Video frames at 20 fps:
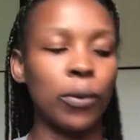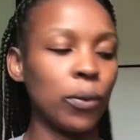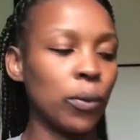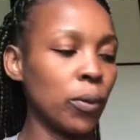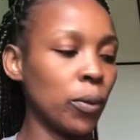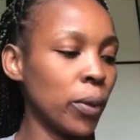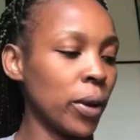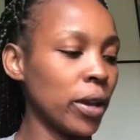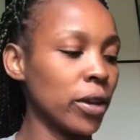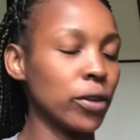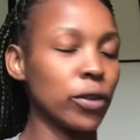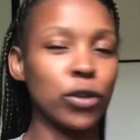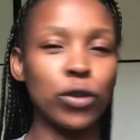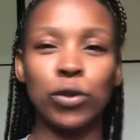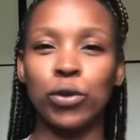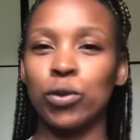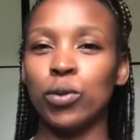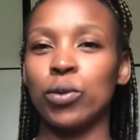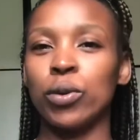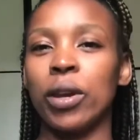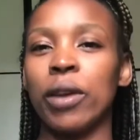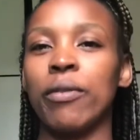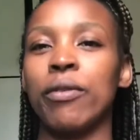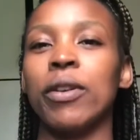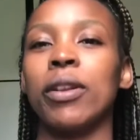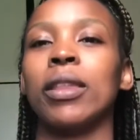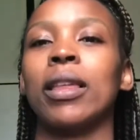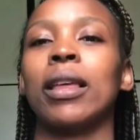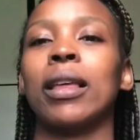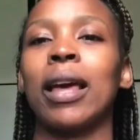where you do
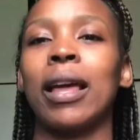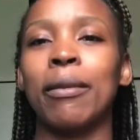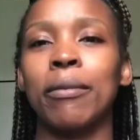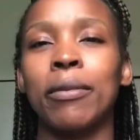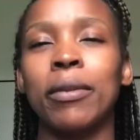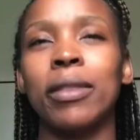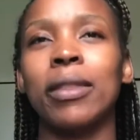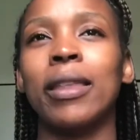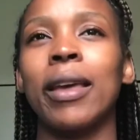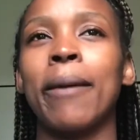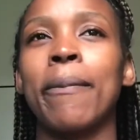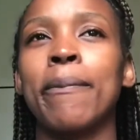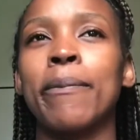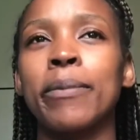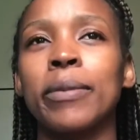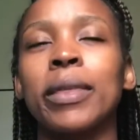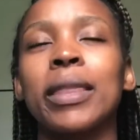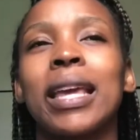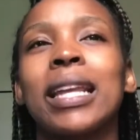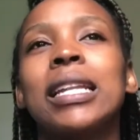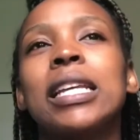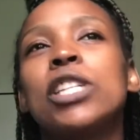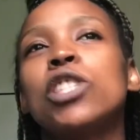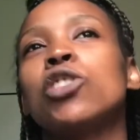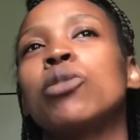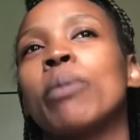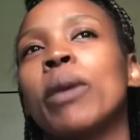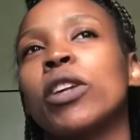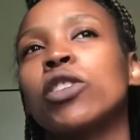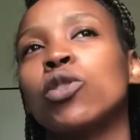everything, and they need to
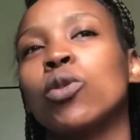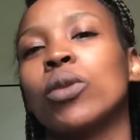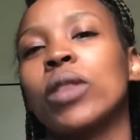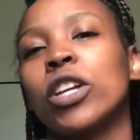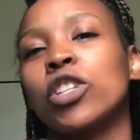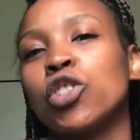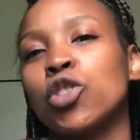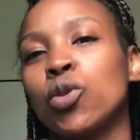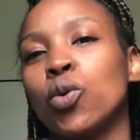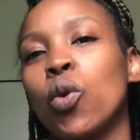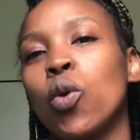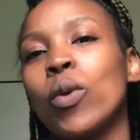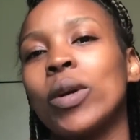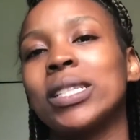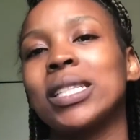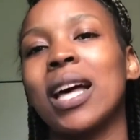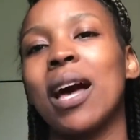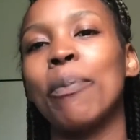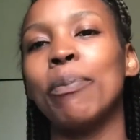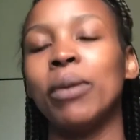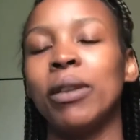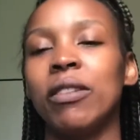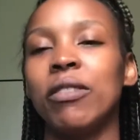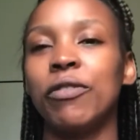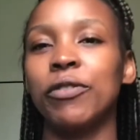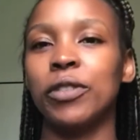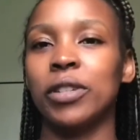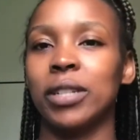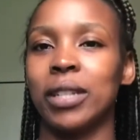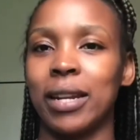make sure that you're always
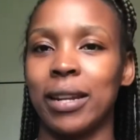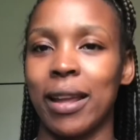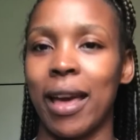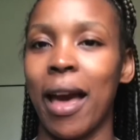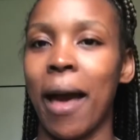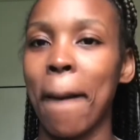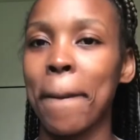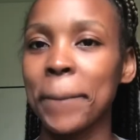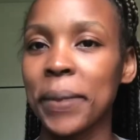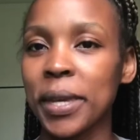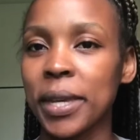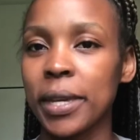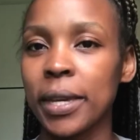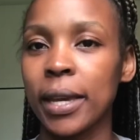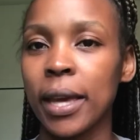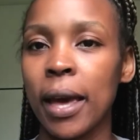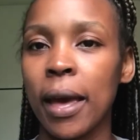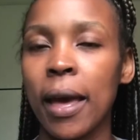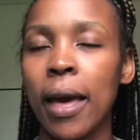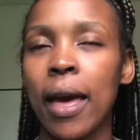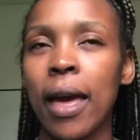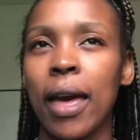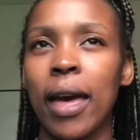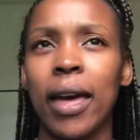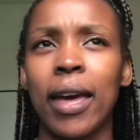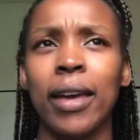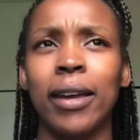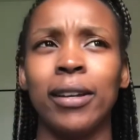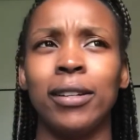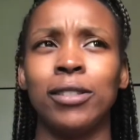uplifted and happy,
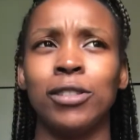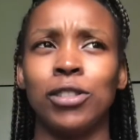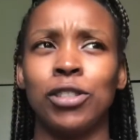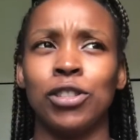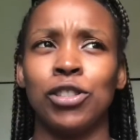and